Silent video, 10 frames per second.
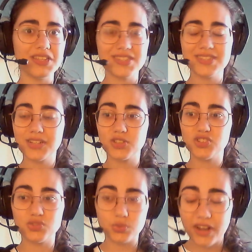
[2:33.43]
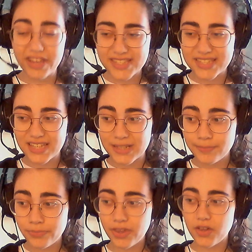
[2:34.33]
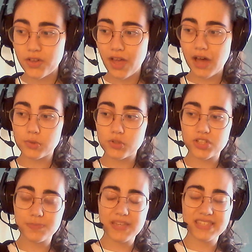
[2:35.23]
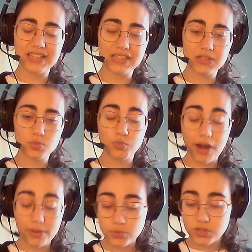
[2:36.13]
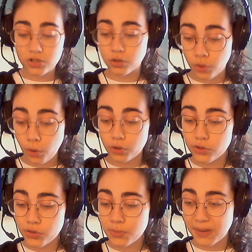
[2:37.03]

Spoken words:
It's crazy how she's basically grounded on earth,